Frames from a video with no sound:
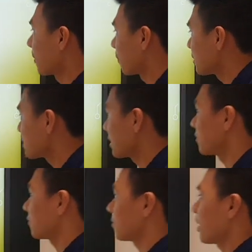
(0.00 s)

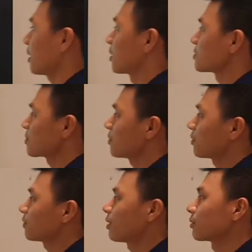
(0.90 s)
appreciated by consumer
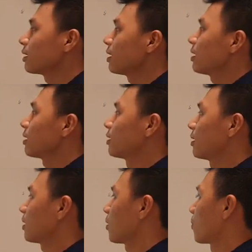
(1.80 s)
for
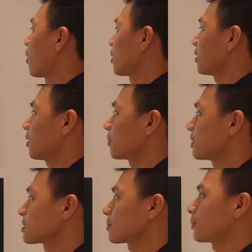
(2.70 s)
the quality of
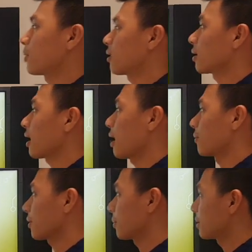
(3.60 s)
this product.
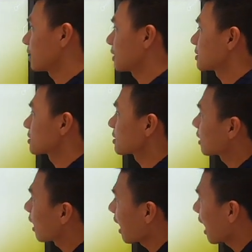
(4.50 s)

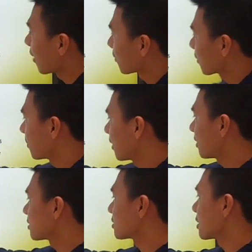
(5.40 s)
Our
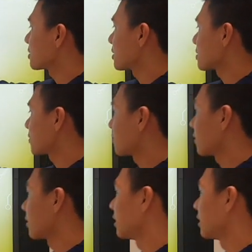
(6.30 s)
recommended changes for the